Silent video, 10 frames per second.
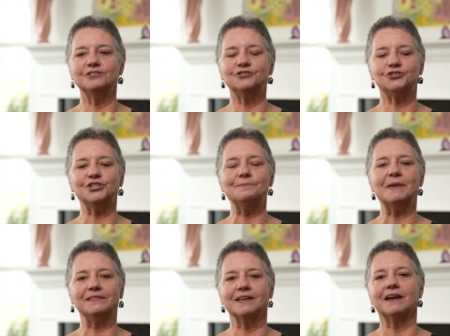she
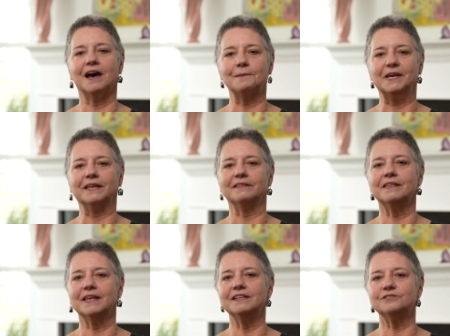made the comment that